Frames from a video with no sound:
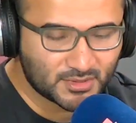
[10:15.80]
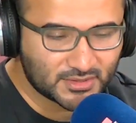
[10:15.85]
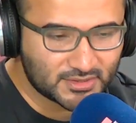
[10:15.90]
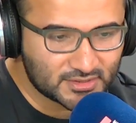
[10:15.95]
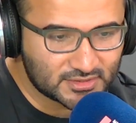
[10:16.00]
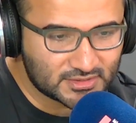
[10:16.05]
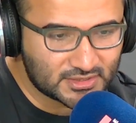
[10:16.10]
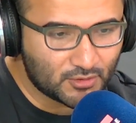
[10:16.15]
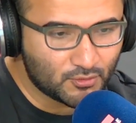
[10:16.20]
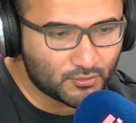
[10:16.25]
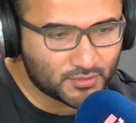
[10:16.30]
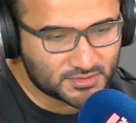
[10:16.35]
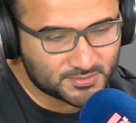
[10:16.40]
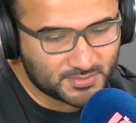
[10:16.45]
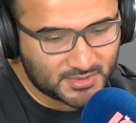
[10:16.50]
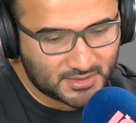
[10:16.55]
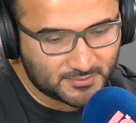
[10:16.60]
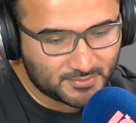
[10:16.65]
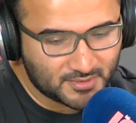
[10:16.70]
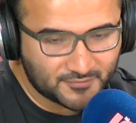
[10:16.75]
But there's always
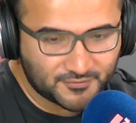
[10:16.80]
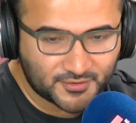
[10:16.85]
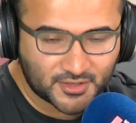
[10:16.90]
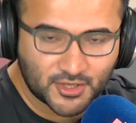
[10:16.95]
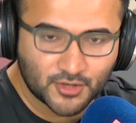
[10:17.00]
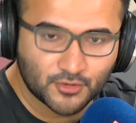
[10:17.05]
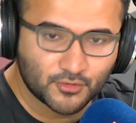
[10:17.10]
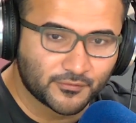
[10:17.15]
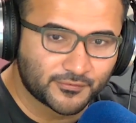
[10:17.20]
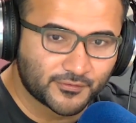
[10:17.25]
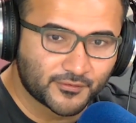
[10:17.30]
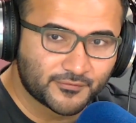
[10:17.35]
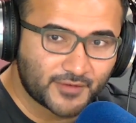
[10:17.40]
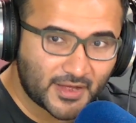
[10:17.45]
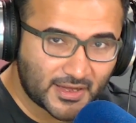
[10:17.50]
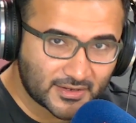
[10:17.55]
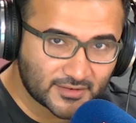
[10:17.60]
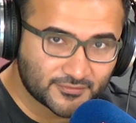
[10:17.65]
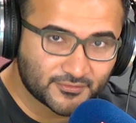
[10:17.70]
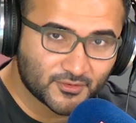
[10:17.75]
been a bit of a queue for
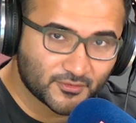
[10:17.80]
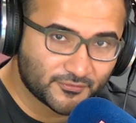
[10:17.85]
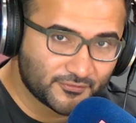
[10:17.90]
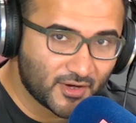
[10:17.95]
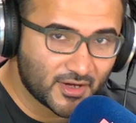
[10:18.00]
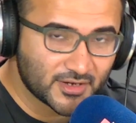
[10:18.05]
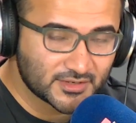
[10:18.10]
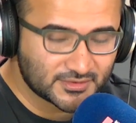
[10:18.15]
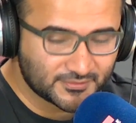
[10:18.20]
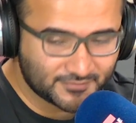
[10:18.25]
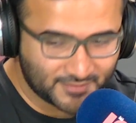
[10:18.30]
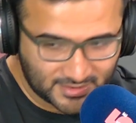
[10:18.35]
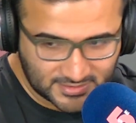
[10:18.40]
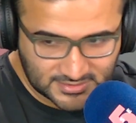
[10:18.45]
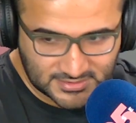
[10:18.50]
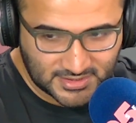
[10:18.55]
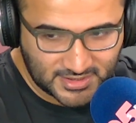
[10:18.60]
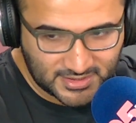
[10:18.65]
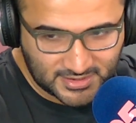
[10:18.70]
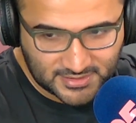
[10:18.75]
vac for Pfizer
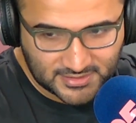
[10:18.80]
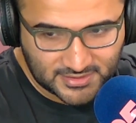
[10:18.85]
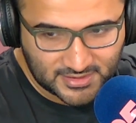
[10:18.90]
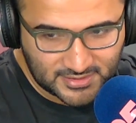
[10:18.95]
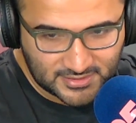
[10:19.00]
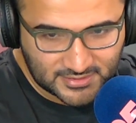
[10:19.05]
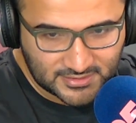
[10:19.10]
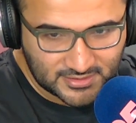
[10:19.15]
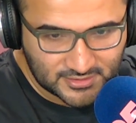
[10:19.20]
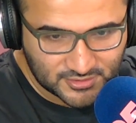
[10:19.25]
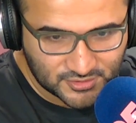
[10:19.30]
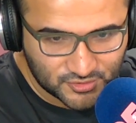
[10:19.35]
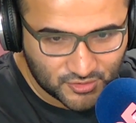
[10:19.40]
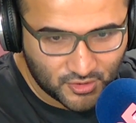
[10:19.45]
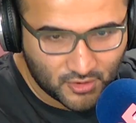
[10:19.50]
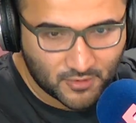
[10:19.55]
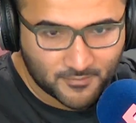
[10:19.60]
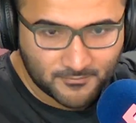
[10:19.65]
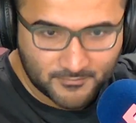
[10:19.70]
vaccine, and then there's not